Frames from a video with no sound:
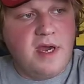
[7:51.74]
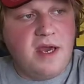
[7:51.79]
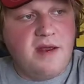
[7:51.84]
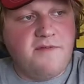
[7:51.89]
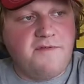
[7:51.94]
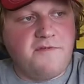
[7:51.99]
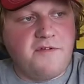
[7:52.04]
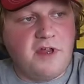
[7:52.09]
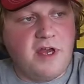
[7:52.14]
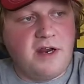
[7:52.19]

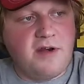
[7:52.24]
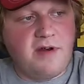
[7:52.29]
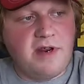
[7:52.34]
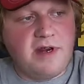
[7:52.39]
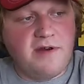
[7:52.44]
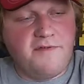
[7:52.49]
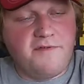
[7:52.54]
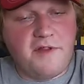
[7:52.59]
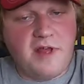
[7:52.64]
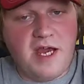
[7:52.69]
and
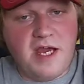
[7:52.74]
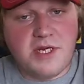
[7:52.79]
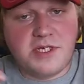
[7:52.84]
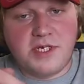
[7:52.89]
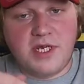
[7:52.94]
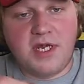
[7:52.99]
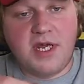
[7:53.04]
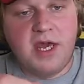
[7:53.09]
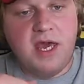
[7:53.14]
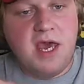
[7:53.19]
fluttering and
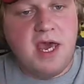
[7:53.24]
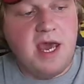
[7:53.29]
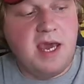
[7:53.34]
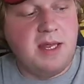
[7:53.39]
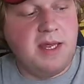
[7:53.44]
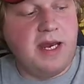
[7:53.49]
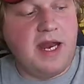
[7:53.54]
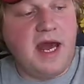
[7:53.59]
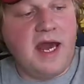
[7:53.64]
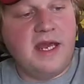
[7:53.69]
flashing,
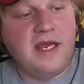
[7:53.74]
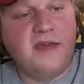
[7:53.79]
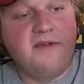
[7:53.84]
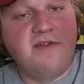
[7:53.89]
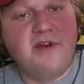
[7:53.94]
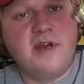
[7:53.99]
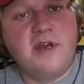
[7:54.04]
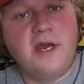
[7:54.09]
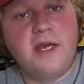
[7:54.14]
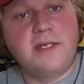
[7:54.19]
and then I give
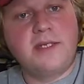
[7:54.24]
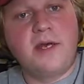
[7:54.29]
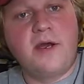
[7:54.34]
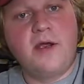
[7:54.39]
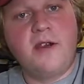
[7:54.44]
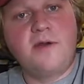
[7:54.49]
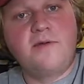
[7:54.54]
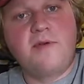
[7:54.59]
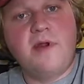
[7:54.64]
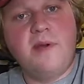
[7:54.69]
it a nice
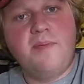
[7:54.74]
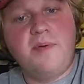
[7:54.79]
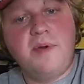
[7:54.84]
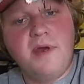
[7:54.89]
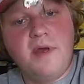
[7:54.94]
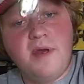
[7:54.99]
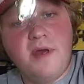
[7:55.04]
hard rip,